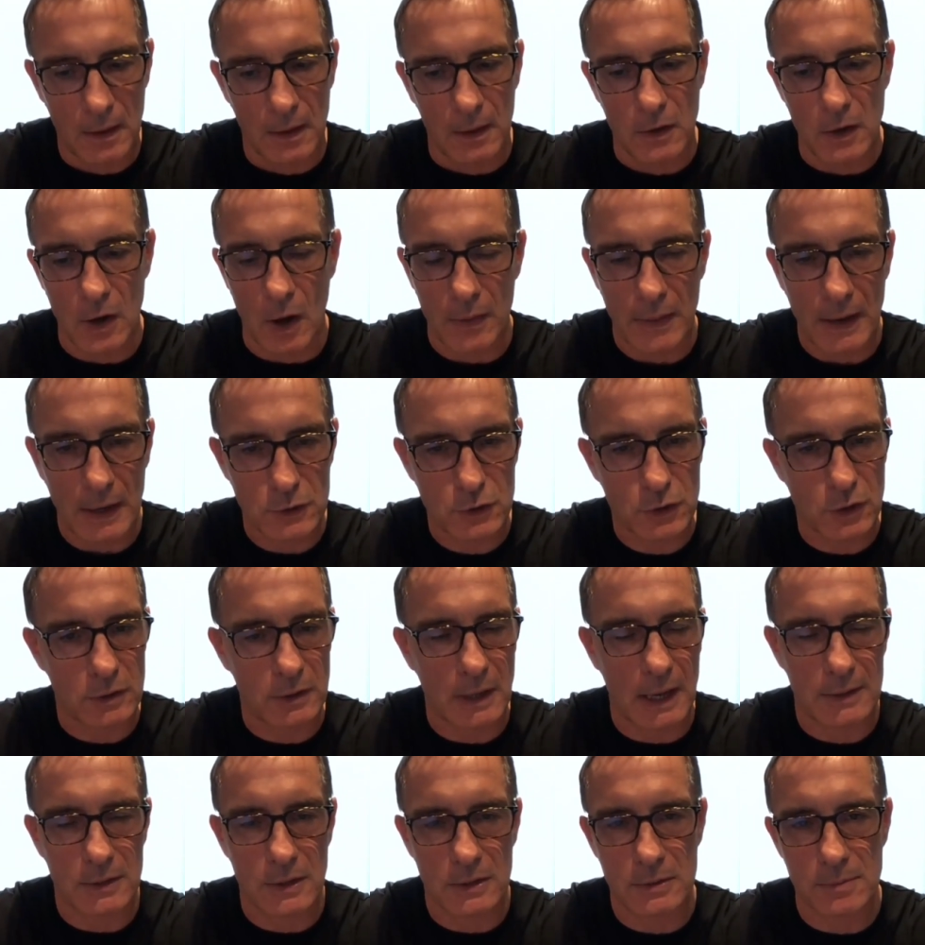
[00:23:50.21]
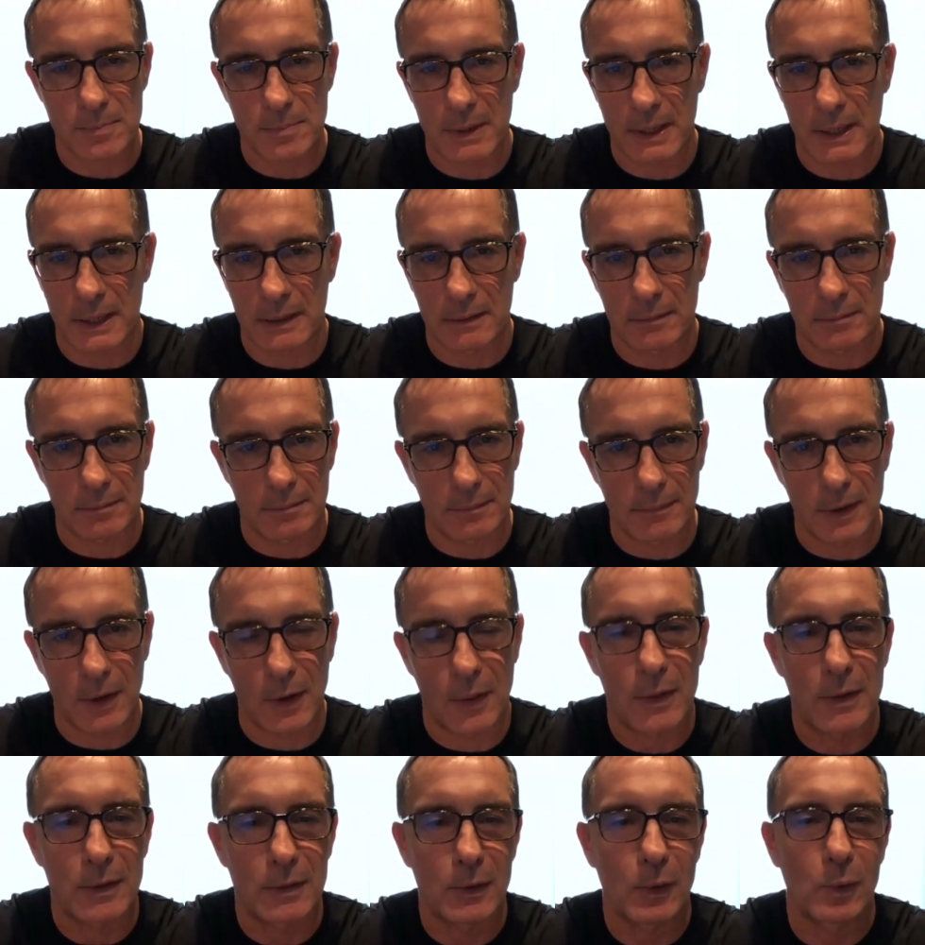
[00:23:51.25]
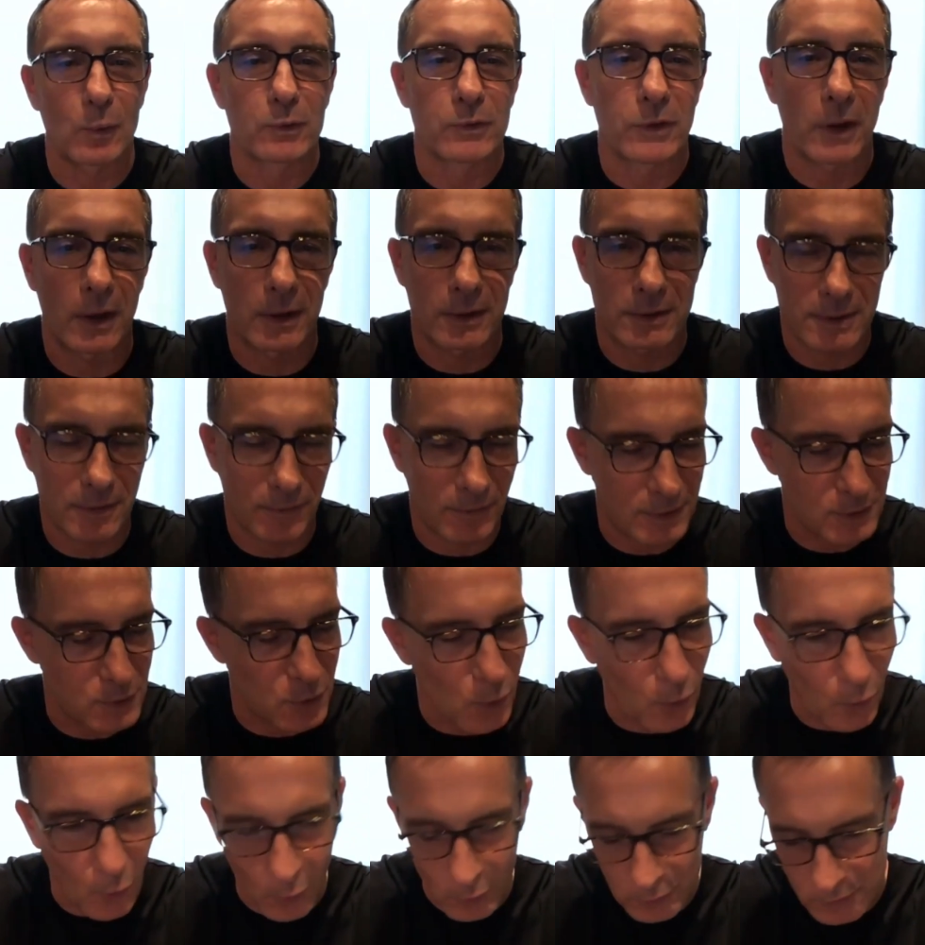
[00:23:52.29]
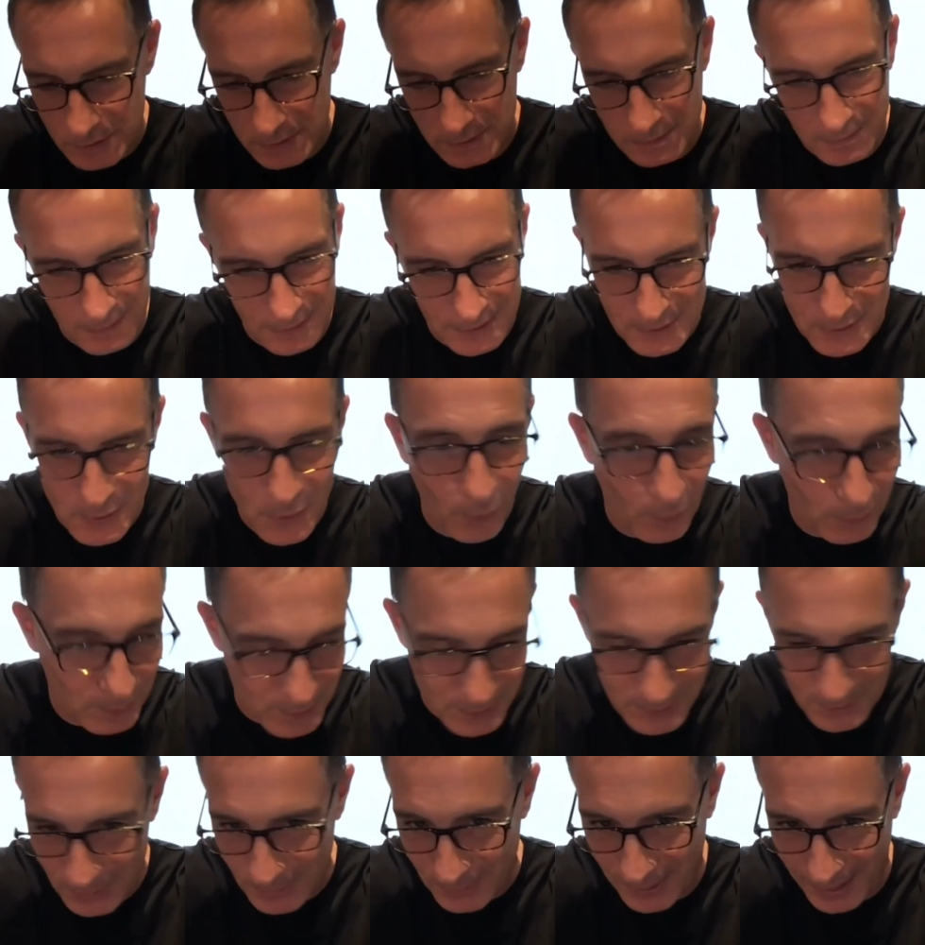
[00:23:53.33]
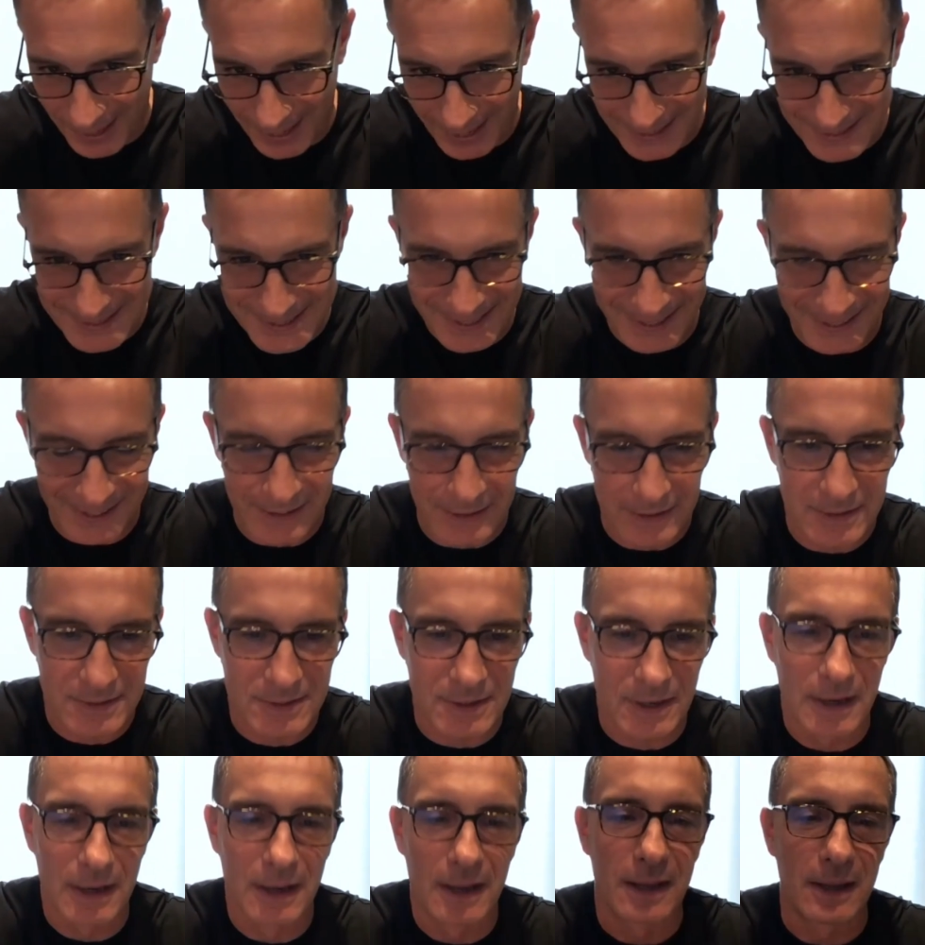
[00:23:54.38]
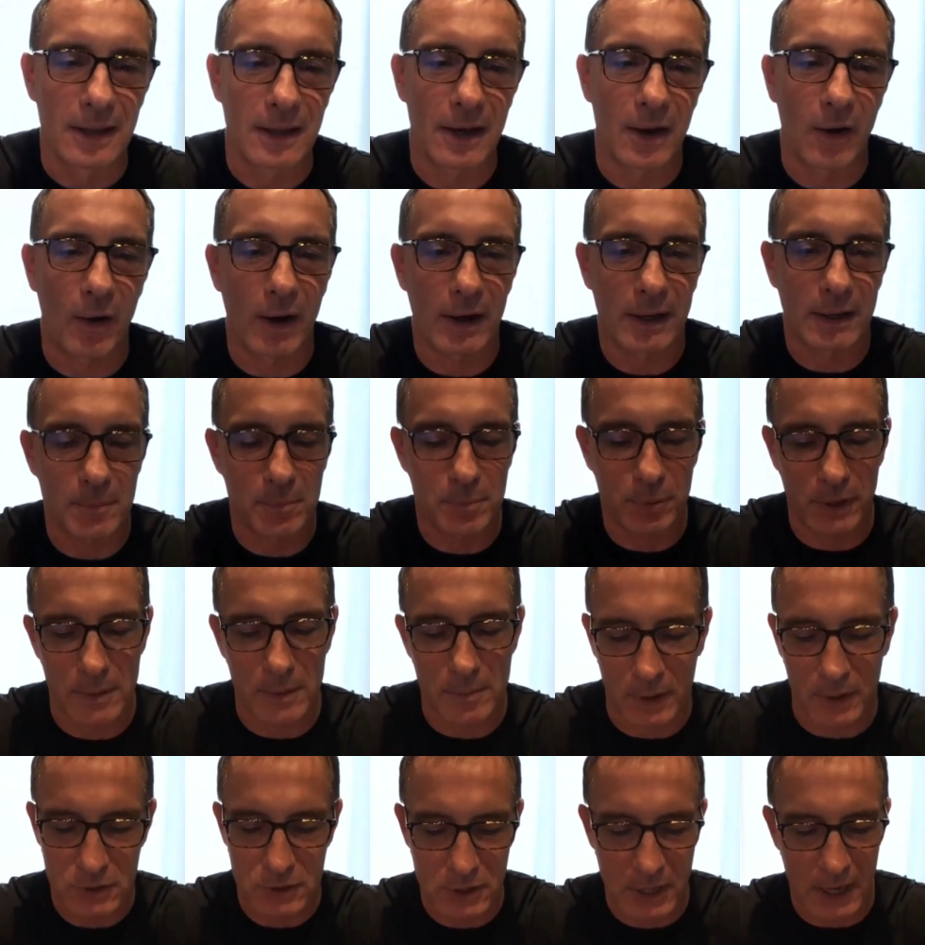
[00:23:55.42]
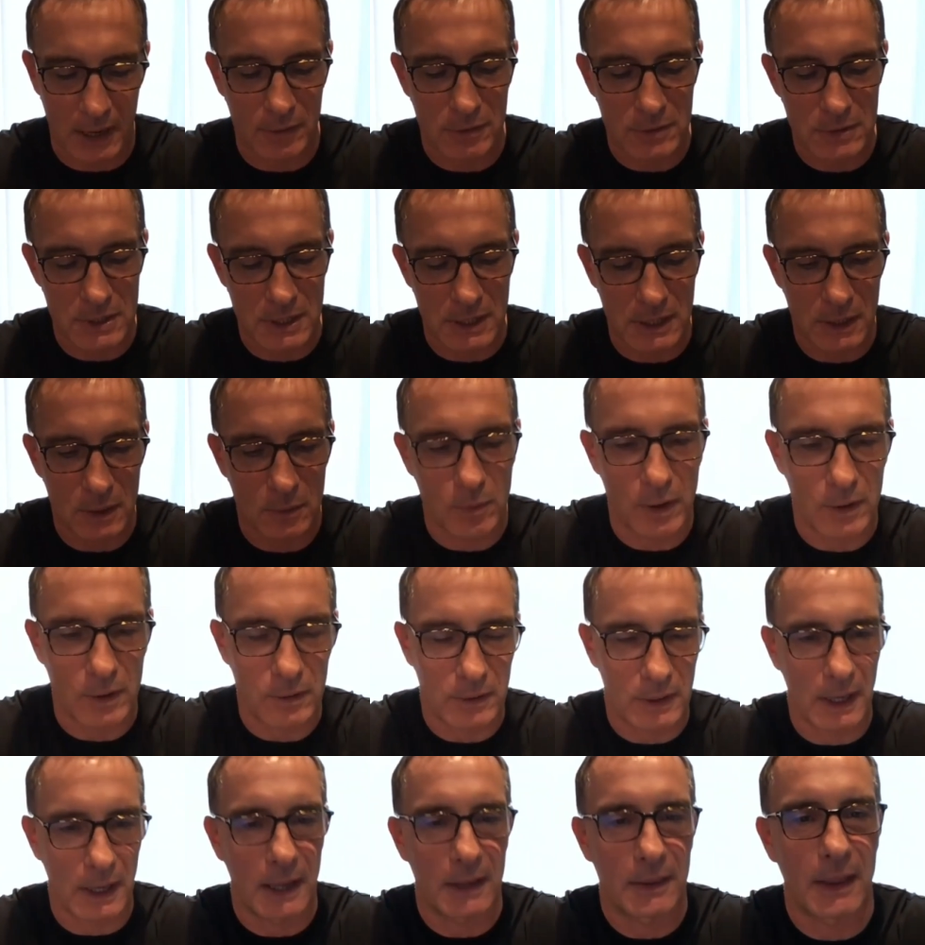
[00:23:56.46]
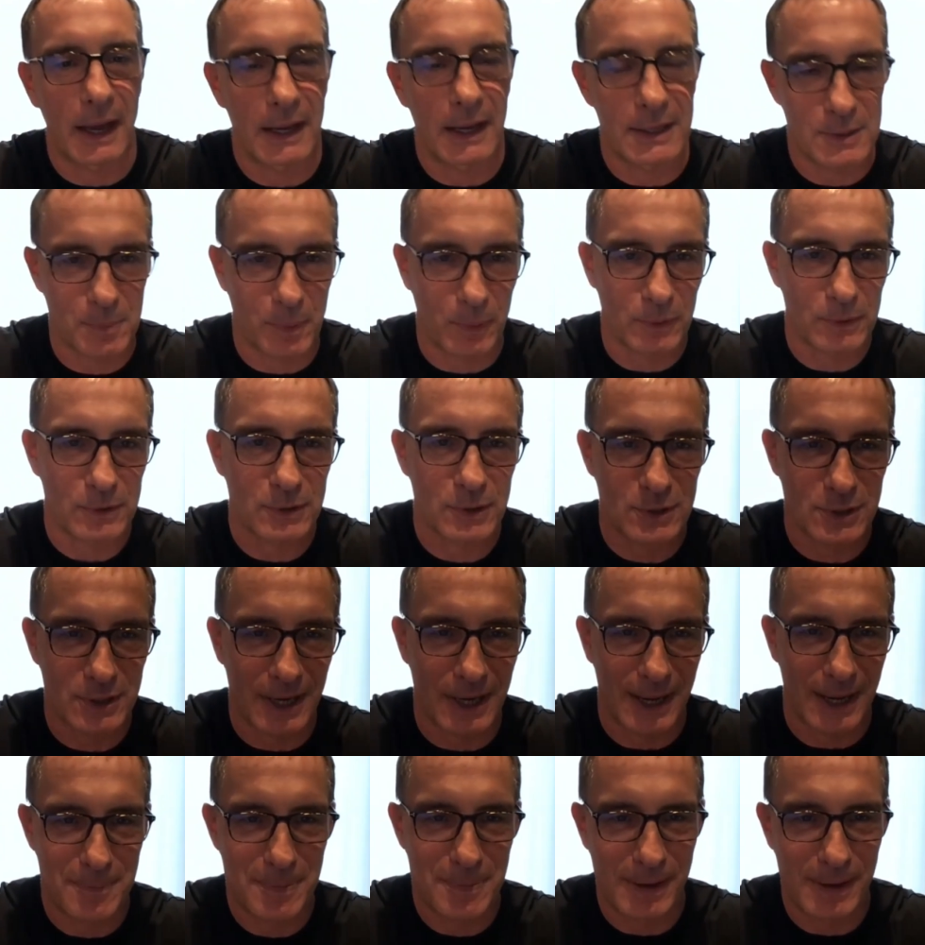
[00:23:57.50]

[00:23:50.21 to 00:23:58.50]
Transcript: you know that should that doesn't mean you know the, the alternative is not is not to do that and you know, I can pretty much guarantee you won't get that sponsorship